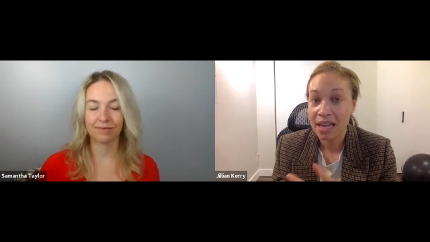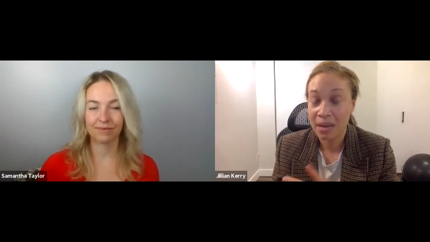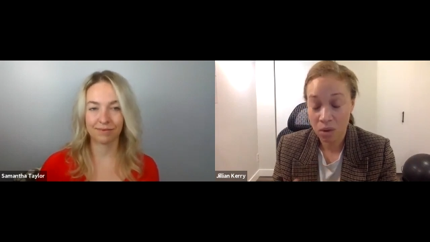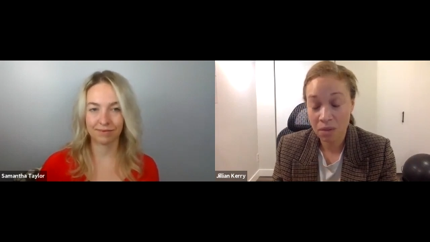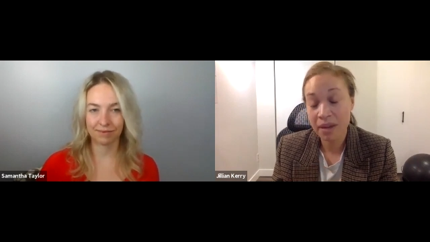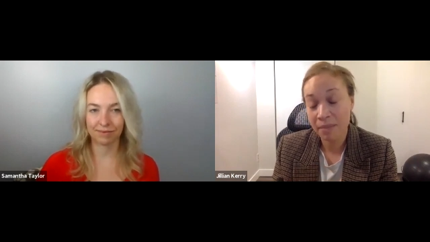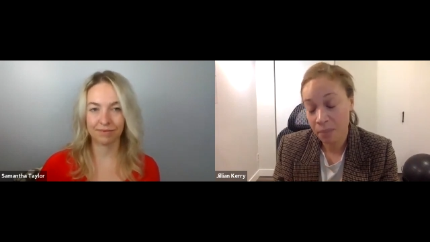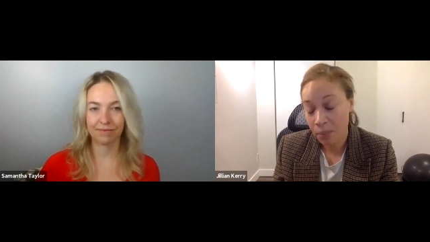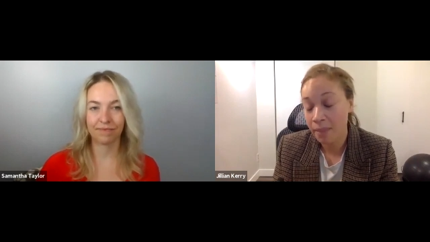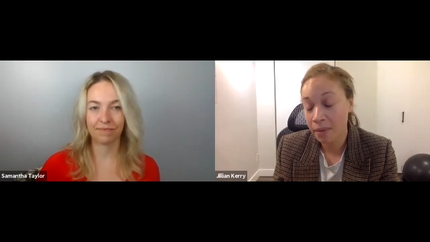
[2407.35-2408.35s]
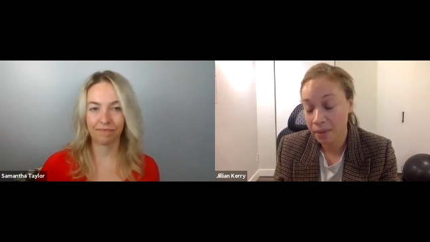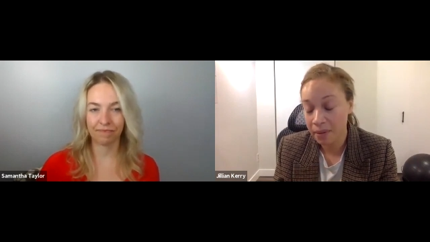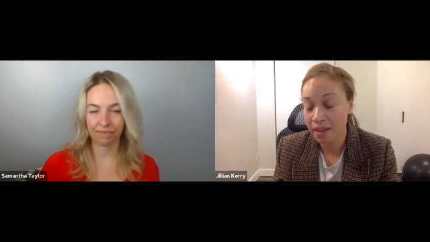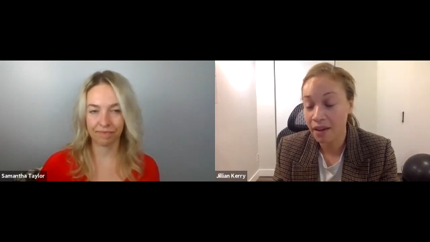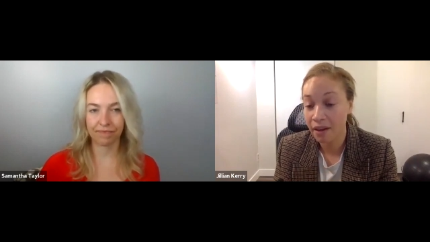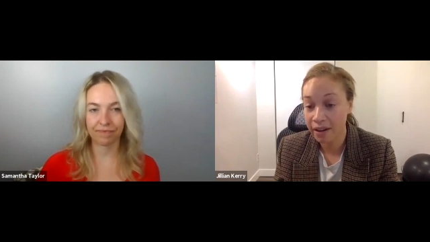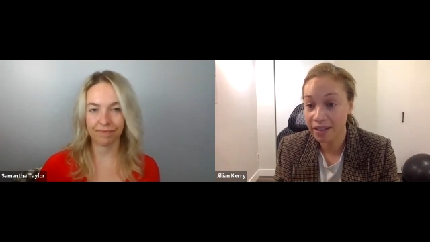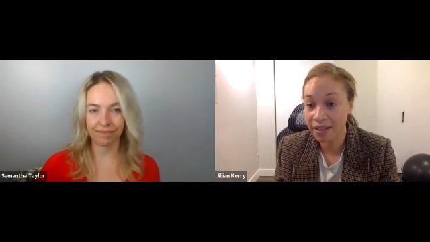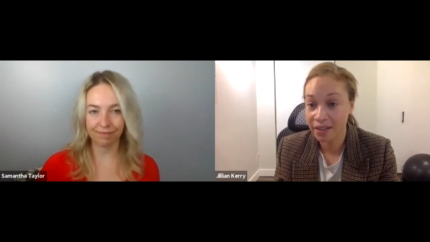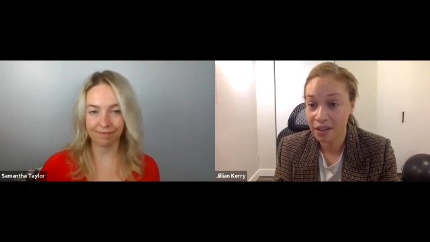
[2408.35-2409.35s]
Speaker 1: it will be probably one of the
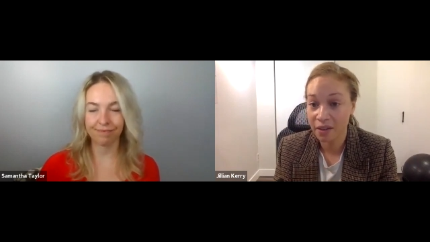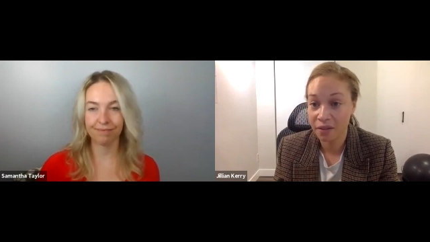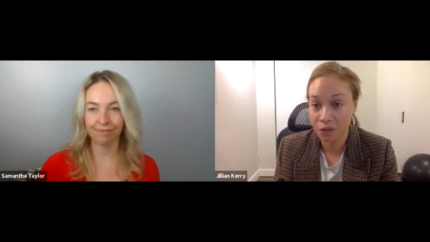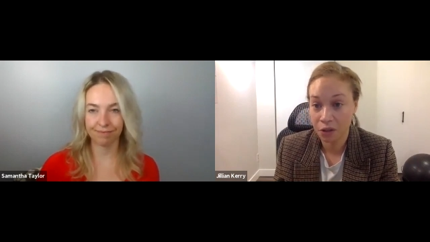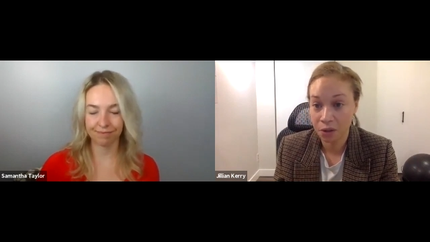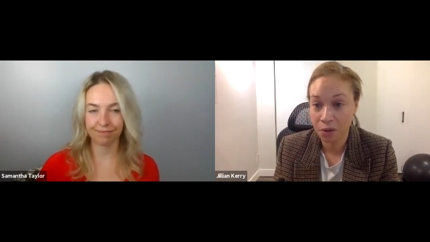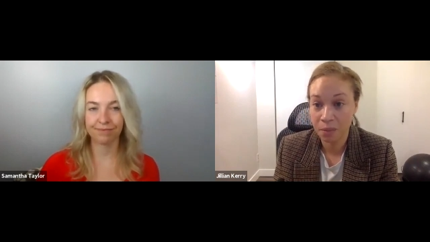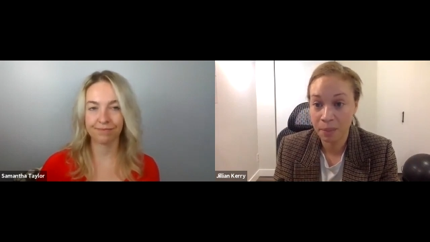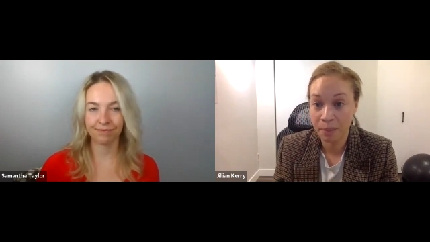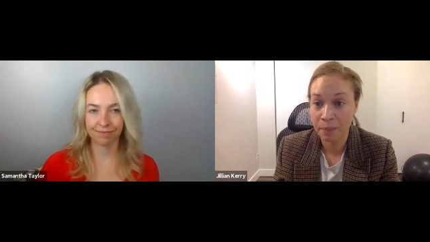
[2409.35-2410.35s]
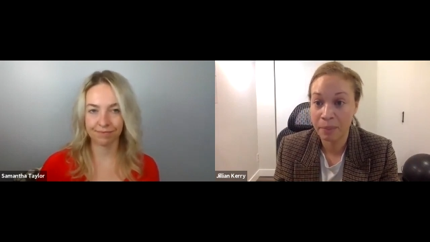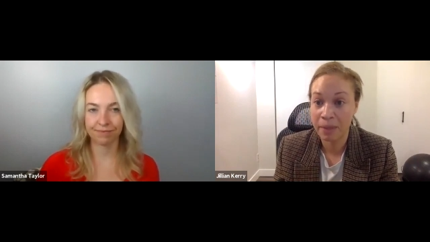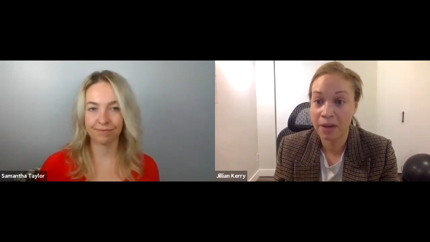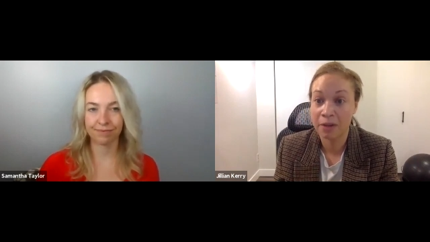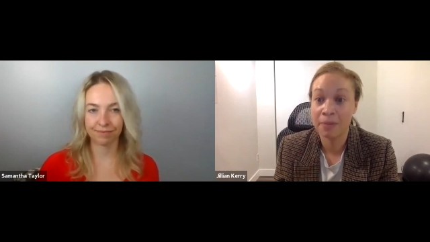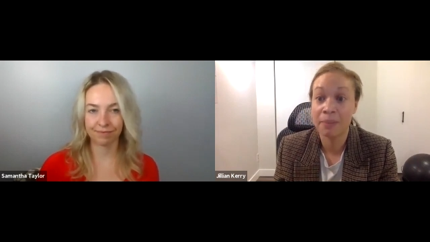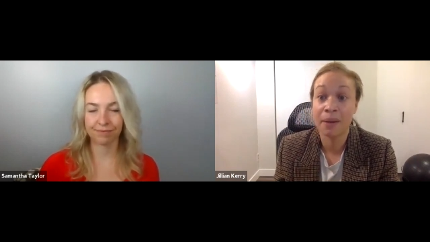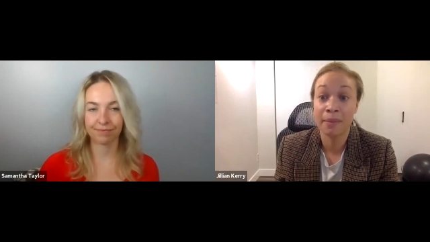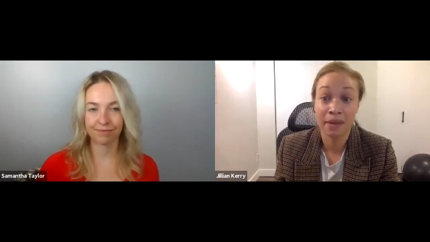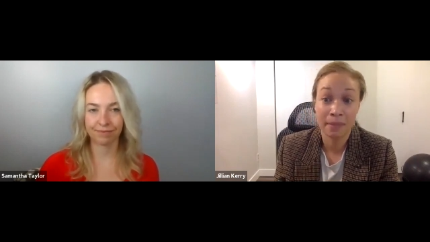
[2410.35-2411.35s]
hardest things that you ever do, but it'll be
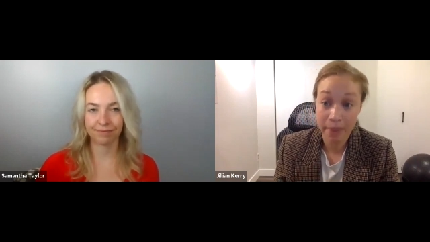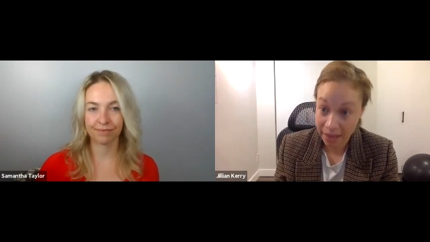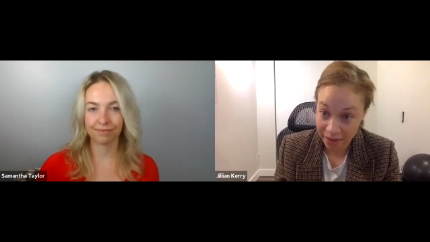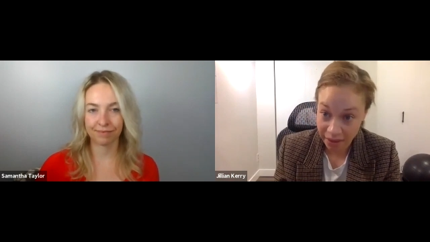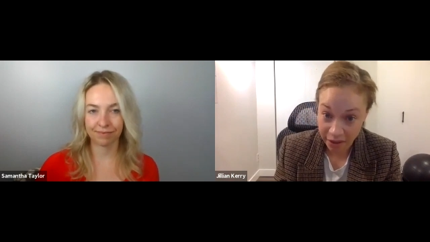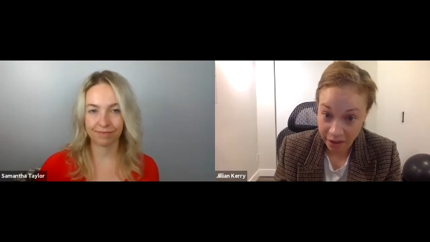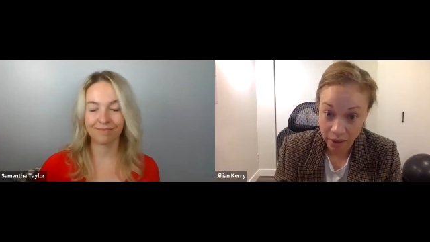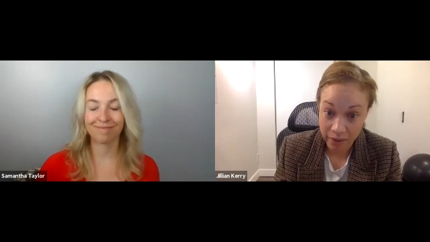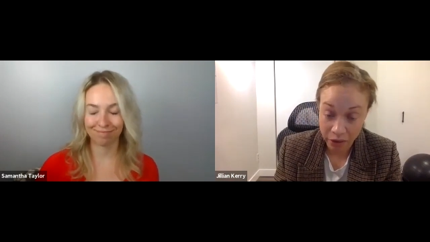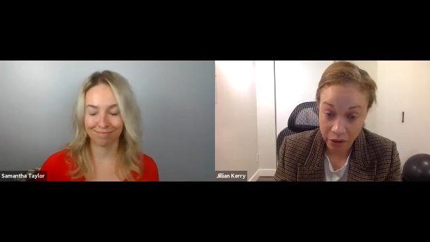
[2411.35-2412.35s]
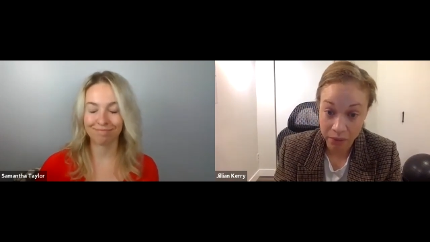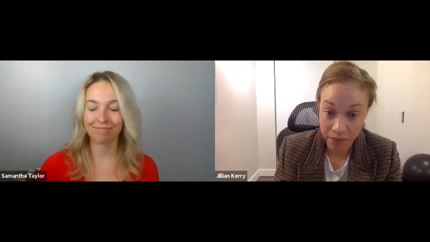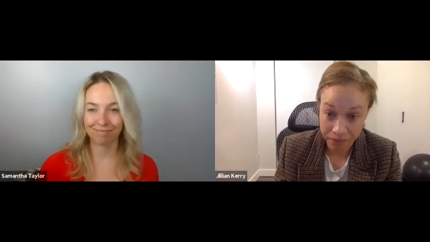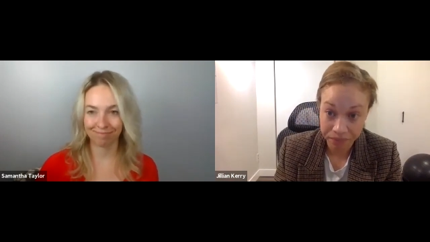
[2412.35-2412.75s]
probably the best thing that you ever do.